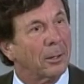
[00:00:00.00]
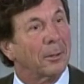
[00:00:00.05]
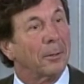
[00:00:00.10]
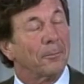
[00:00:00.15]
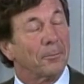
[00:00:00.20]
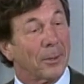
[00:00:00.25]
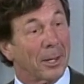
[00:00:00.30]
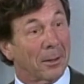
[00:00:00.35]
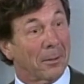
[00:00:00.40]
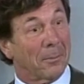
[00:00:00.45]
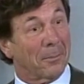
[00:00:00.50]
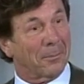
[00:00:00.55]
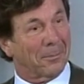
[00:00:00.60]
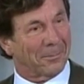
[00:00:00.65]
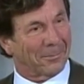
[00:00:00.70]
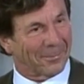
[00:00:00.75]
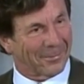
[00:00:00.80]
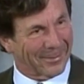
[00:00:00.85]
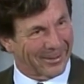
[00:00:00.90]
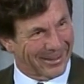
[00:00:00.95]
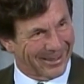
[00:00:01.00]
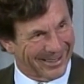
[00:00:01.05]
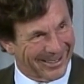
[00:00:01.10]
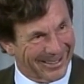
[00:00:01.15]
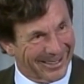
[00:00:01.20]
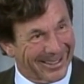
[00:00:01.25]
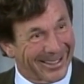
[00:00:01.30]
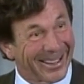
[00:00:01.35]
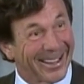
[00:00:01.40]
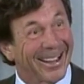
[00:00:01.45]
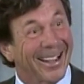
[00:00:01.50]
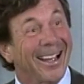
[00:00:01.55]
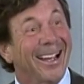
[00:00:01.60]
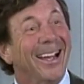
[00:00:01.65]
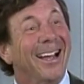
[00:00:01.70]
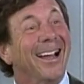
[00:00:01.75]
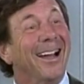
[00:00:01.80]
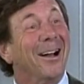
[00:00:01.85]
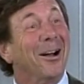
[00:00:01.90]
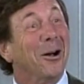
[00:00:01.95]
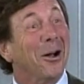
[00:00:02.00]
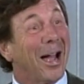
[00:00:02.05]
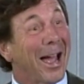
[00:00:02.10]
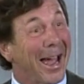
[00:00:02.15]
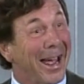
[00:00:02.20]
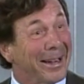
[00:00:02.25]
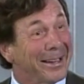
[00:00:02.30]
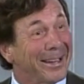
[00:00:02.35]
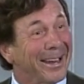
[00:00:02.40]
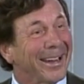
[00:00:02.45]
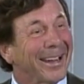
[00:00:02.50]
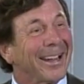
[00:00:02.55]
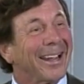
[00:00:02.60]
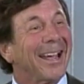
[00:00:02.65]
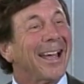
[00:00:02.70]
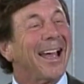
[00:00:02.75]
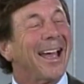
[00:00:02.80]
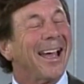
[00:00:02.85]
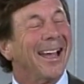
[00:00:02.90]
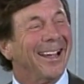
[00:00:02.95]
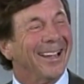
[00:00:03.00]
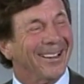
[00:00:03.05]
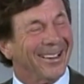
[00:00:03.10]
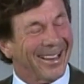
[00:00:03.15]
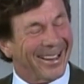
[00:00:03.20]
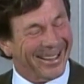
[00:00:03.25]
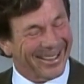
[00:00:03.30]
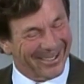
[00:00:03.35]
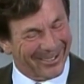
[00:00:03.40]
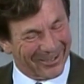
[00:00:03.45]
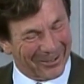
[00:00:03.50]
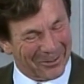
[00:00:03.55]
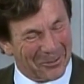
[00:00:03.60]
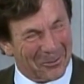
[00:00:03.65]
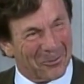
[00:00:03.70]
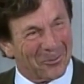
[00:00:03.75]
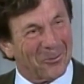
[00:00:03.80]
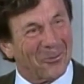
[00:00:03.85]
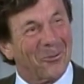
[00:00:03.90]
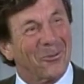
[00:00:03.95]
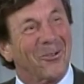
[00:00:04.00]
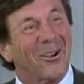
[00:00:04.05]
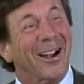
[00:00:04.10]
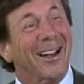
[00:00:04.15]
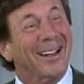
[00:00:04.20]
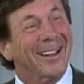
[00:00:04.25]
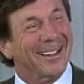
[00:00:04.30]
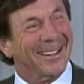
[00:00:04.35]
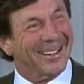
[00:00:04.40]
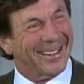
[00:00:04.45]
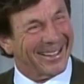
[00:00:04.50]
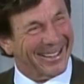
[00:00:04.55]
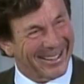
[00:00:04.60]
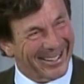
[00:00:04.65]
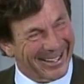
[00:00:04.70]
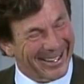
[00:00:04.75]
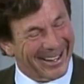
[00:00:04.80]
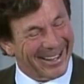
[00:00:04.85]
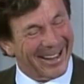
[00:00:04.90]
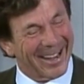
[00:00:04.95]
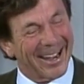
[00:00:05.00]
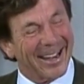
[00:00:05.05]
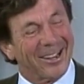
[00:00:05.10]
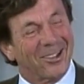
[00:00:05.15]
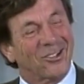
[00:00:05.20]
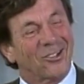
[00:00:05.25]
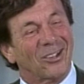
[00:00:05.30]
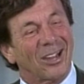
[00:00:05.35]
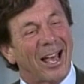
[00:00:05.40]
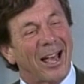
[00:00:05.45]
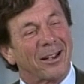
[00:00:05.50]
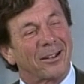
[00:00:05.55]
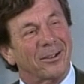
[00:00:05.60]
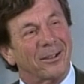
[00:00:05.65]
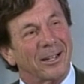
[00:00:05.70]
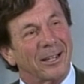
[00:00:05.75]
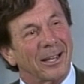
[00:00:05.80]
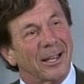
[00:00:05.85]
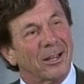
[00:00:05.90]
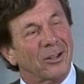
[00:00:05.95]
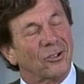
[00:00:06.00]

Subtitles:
I'm sorry, of ending your education career with a high school diploma. Exactly.